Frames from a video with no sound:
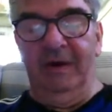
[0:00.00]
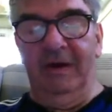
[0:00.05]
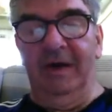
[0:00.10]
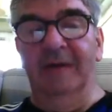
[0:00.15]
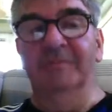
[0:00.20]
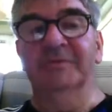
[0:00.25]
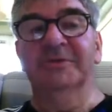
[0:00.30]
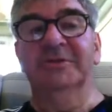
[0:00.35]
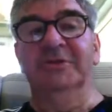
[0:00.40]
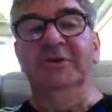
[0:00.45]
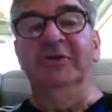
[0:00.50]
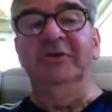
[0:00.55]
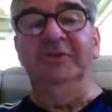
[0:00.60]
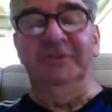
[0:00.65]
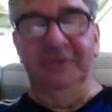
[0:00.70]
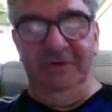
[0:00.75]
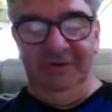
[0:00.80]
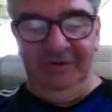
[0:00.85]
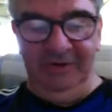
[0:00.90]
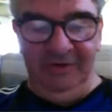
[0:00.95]

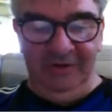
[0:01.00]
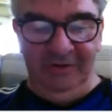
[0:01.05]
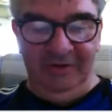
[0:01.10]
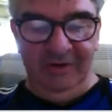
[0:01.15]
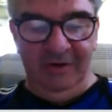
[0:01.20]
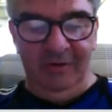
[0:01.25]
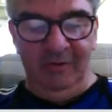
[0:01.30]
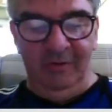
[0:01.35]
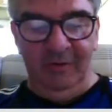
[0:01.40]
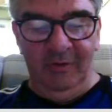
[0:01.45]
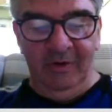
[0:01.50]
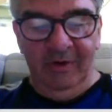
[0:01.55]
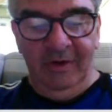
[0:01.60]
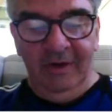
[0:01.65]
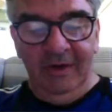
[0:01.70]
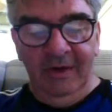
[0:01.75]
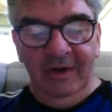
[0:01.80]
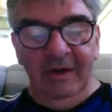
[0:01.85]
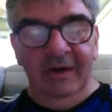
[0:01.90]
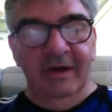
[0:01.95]
certain you know
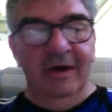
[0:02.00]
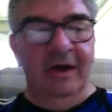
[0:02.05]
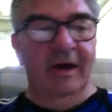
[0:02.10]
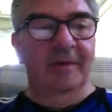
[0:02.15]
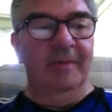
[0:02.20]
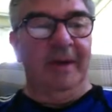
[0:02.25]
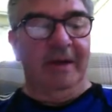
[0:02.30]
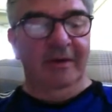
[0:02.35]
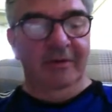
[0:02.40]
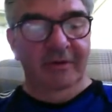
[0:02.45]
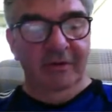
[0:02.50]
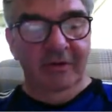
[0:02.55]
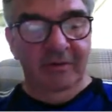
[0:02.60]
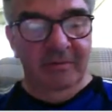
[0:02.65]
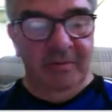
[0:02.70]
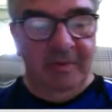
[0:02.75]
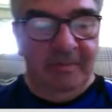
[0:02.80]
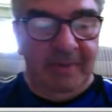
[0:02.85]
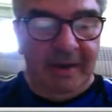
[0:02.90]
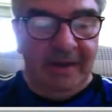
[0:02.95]
about number
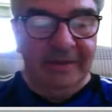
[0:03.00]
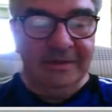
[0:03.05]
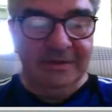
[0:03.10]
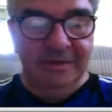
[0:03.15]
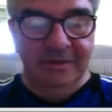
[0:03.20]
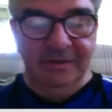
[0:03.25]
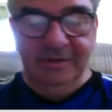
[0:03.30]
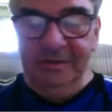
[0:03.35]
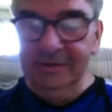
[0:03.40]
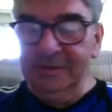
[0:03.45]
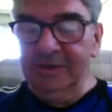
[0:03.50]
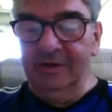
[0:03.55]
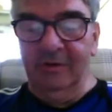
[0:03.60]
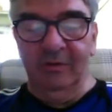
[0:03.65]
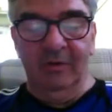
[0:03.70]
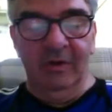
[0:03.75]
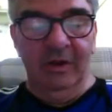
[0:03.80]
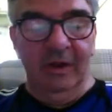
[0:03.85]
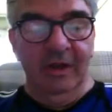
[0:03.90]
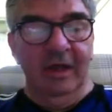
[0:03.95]
patterns. So
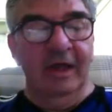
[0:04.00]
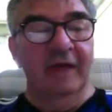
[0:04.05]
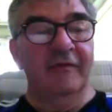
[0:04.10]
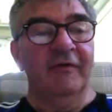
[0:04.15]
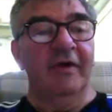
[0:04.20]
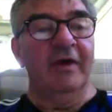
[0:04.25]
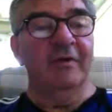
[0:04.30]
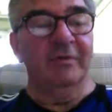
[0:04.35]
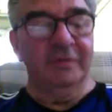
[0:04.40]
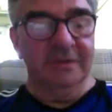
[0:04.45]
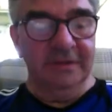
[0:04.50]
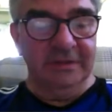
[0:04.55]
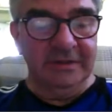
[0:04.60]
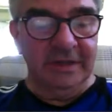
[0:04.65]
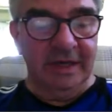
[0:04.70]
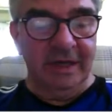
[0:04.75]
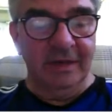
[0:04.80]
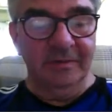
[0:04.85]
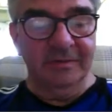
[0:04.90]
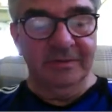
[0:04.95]
if I were to
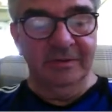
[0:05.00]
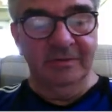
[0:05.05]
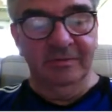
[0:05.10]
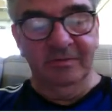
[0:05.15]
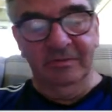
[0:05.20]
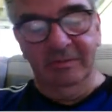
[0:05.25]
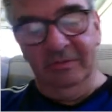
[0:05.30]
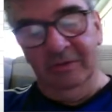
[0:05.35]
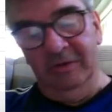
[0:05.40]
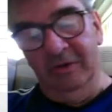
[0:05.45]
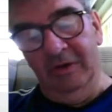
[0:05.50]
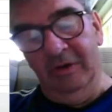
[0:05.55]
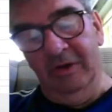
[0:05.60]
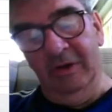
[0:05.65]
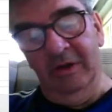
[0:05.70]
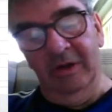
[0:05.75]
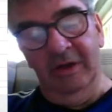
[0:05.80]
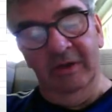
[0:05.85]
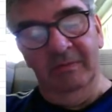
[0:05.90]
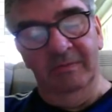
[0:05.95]
type
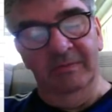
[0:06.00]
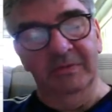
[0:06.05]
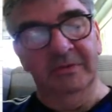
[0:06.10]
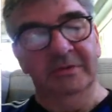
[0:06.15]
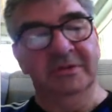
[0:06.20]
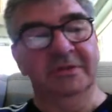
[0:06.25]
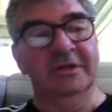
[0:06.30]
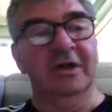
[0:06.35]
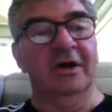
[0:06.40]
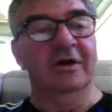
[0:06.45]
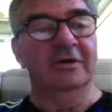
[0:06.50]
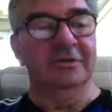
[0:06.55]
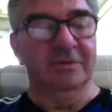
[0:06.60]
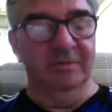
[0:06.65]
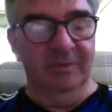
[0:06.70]
start some